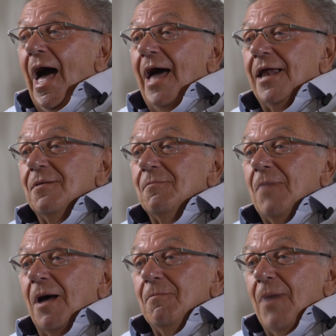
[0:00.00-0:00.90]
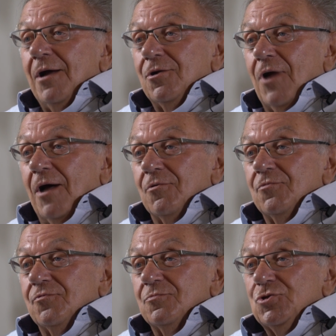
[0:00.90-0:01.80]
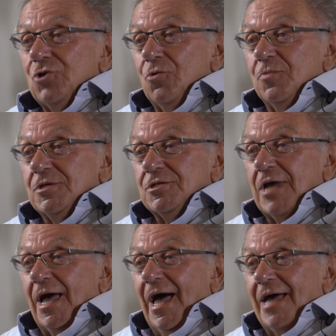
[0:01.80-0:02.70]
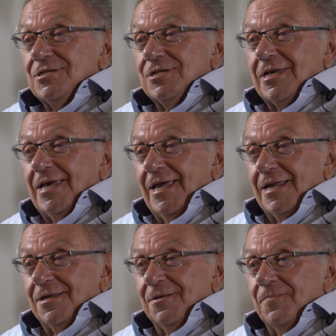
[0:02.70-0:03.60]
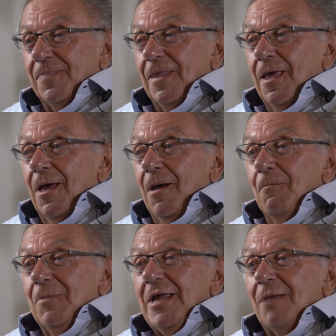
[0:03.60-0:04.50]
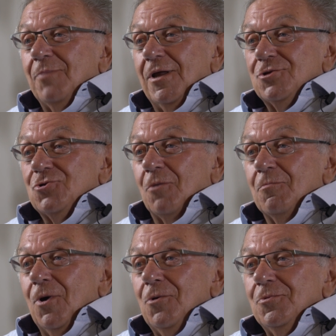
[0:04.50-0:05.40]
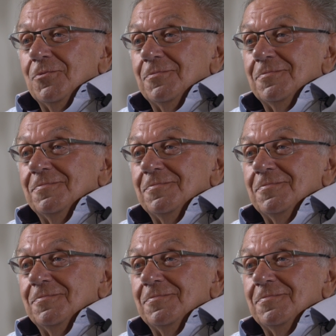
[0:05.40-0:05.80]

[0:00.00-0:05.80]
and my background from showbiz as a kid, my dad played trombone.